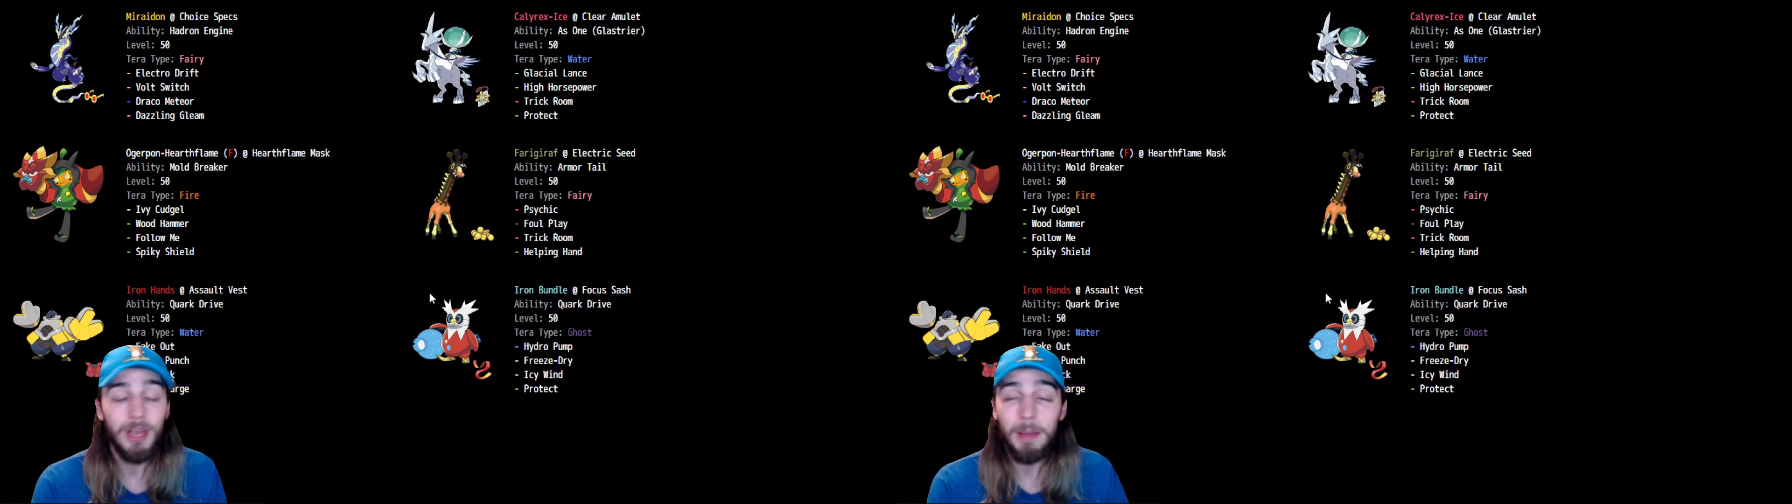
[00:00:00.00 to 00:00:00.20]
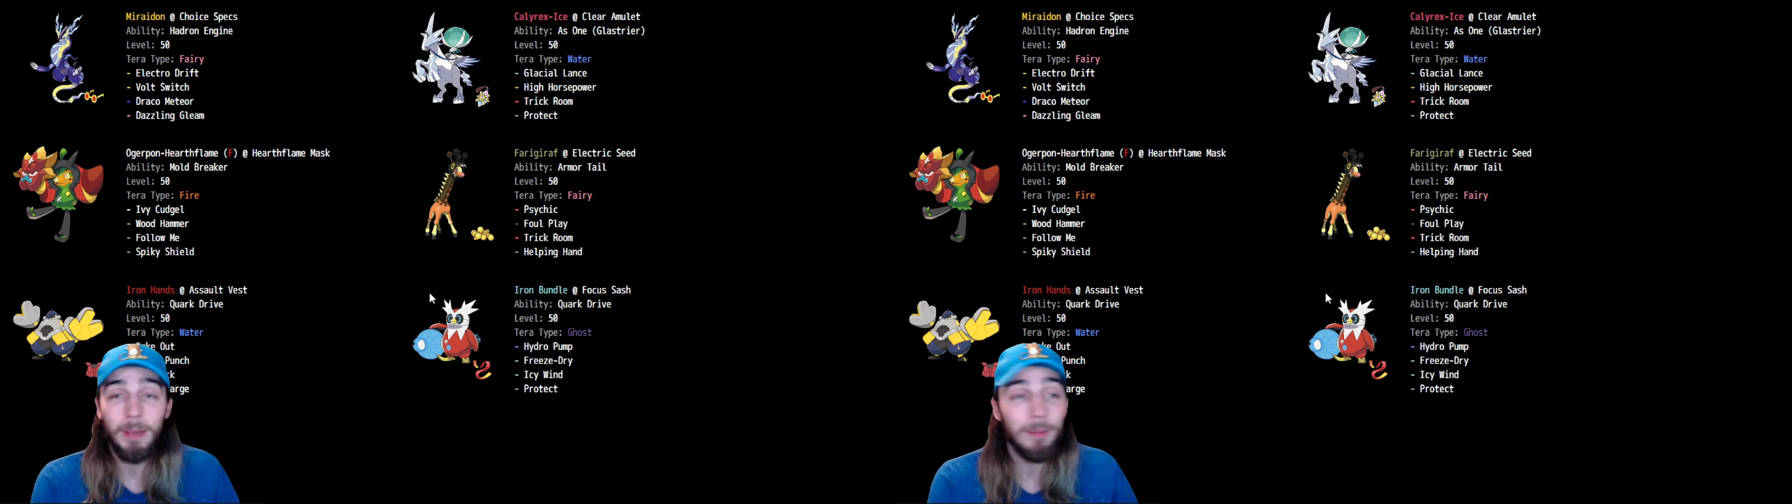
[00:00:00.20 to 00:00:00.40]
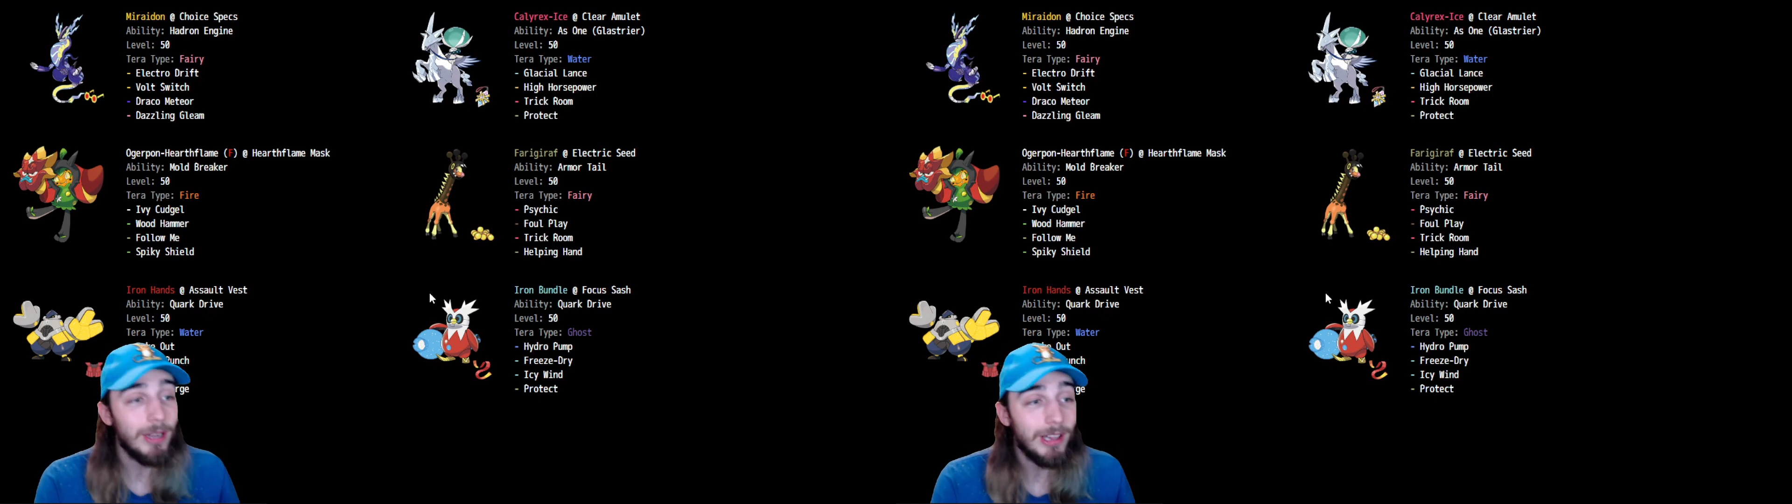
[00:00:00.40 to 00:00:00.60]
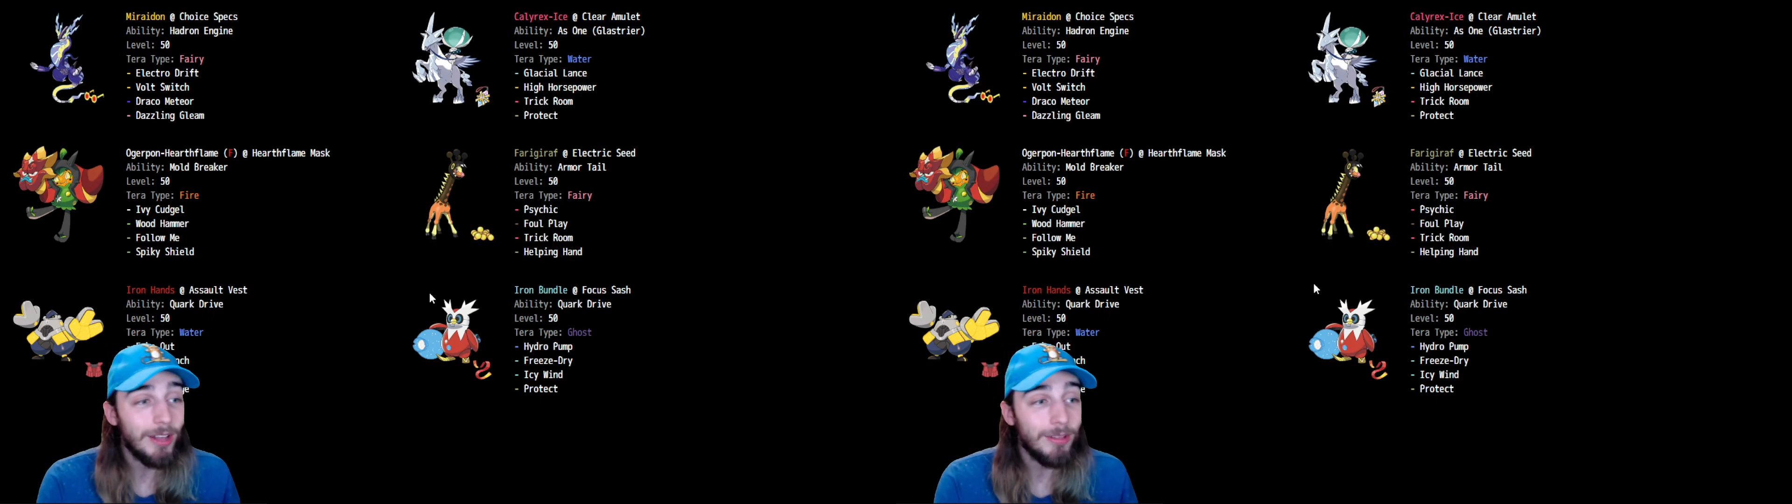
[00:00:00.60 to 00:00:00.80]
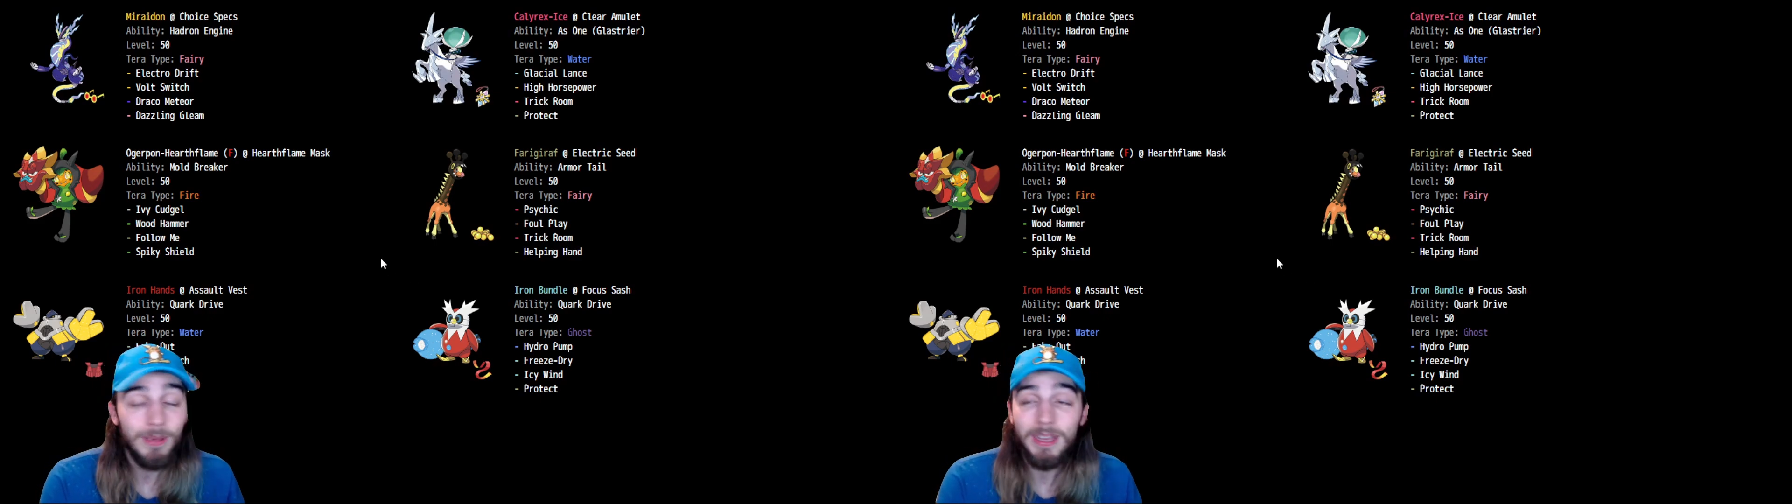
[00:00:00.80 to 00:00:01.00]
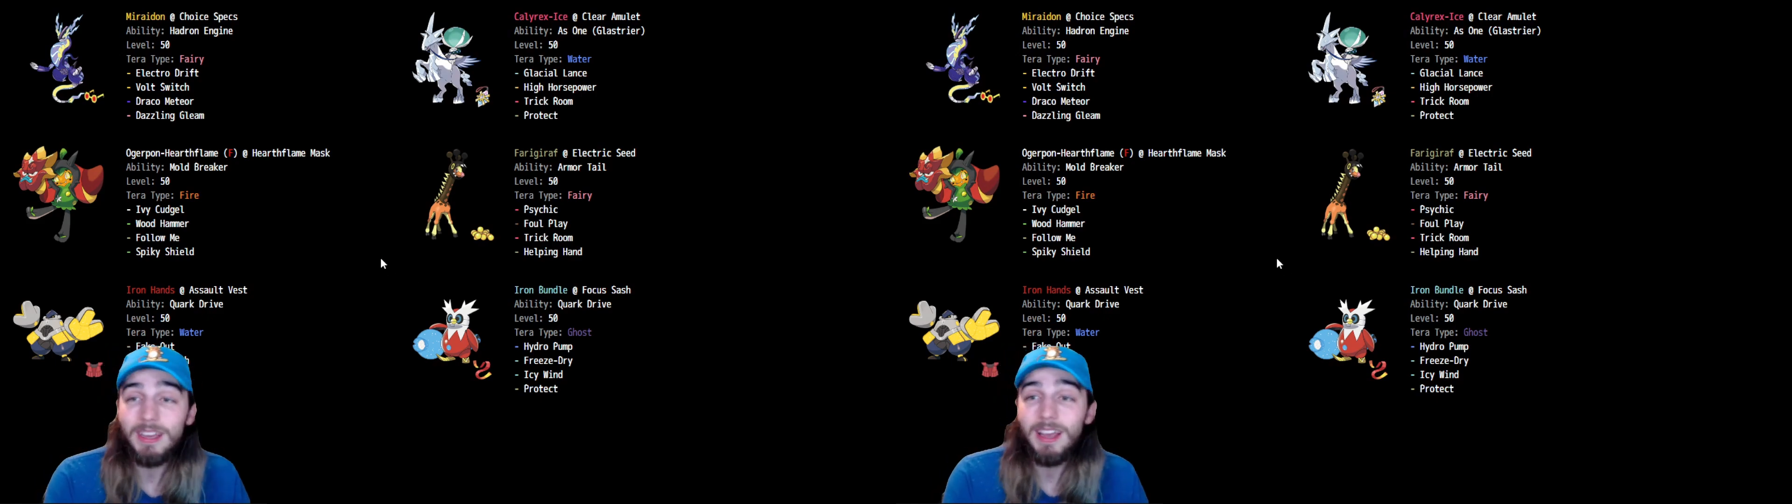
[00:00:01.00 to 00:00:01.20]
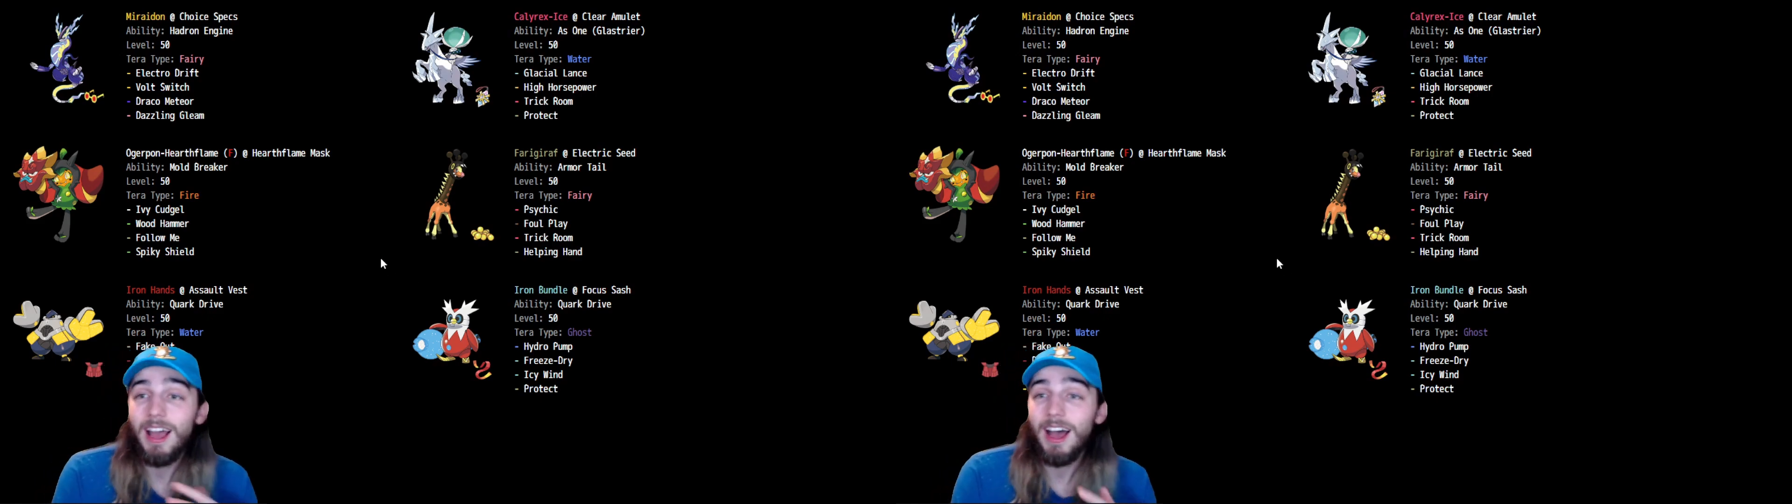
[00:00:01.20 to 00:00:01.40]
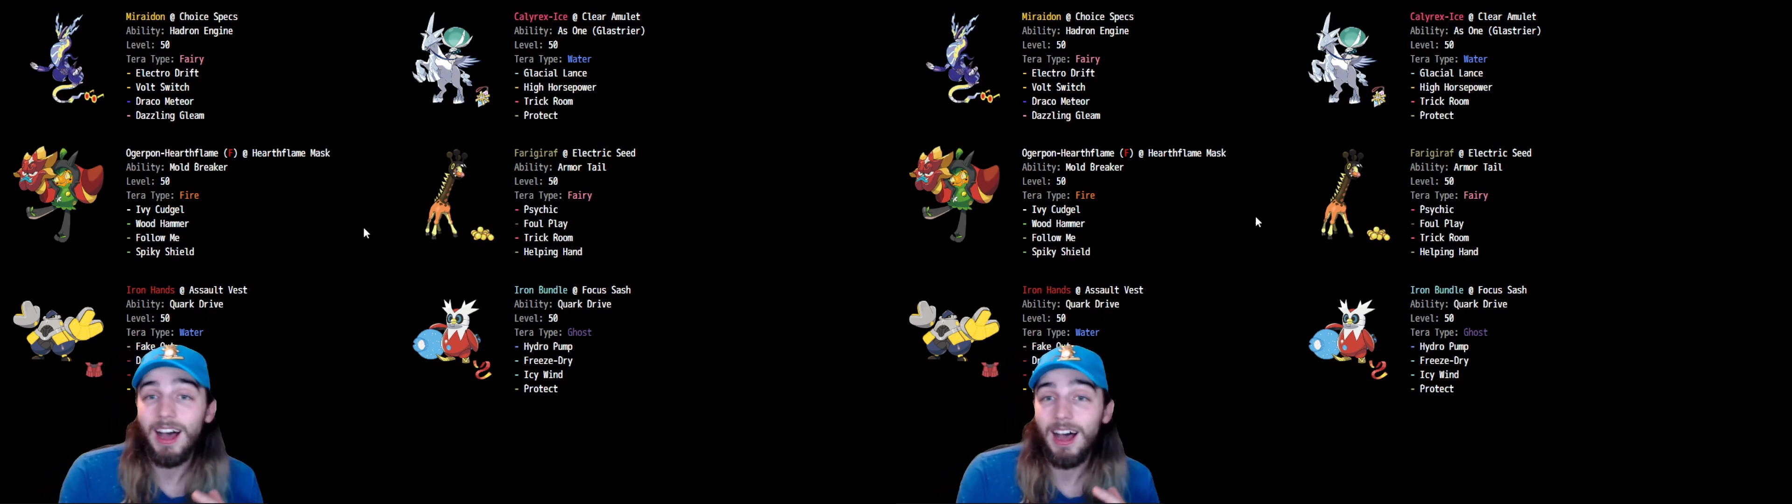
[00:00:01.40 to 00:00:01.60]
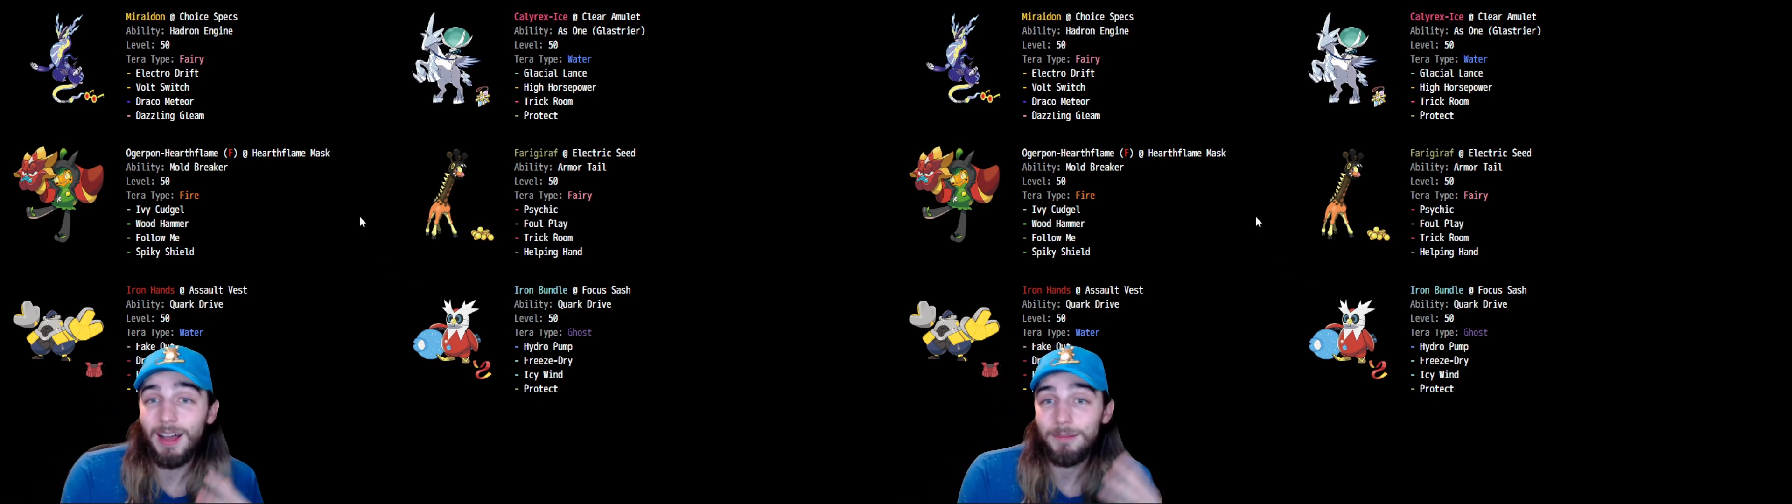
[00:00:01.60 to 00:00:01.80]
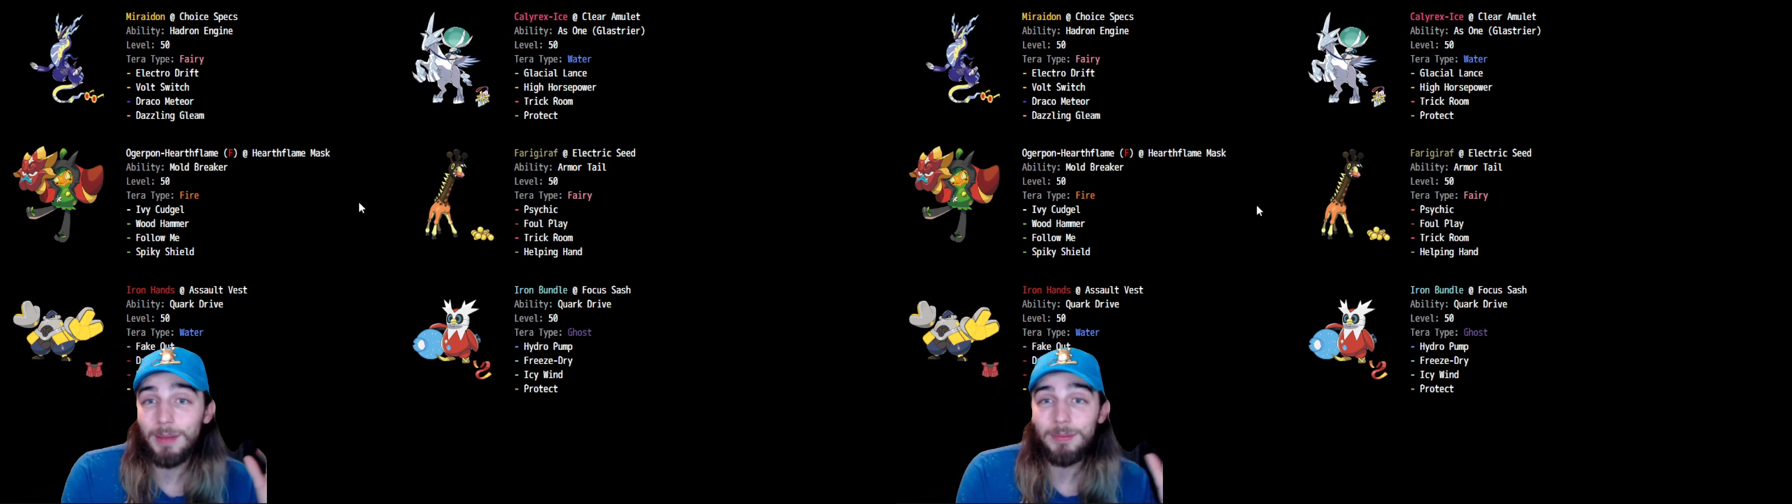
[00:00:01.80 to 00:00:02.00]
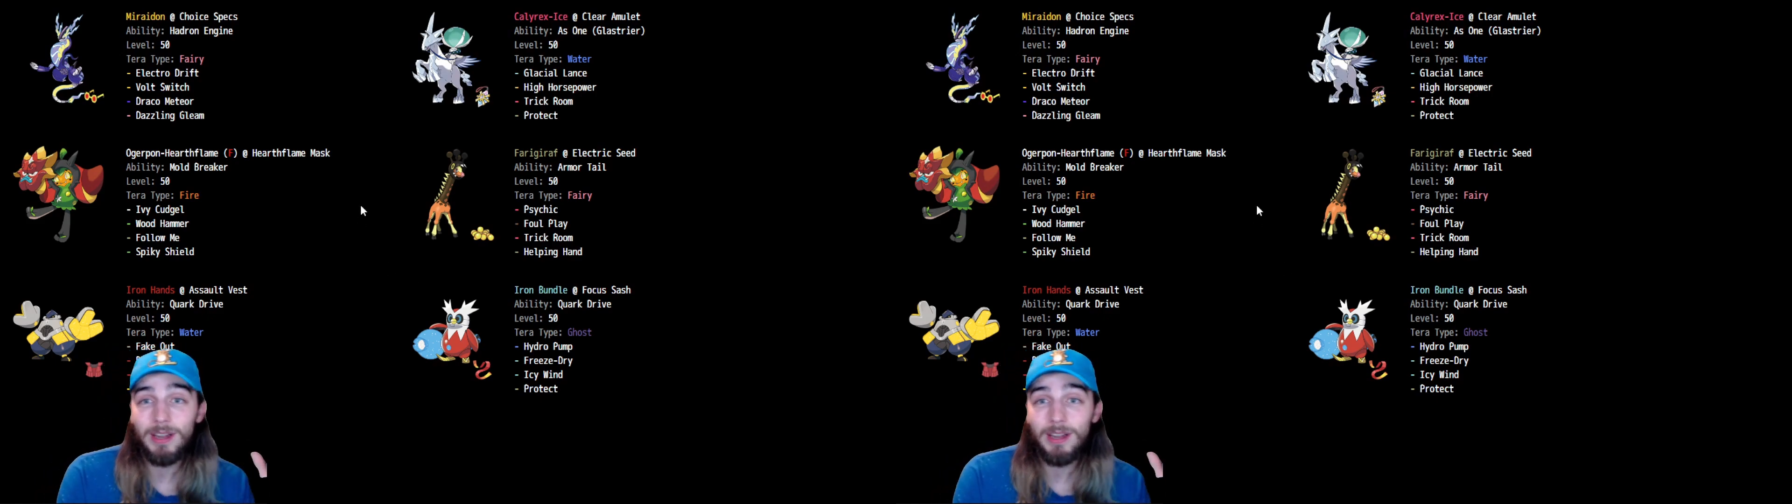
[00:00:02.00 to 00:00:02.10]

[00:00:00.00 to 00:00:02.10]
Maybe it's just me. Maybe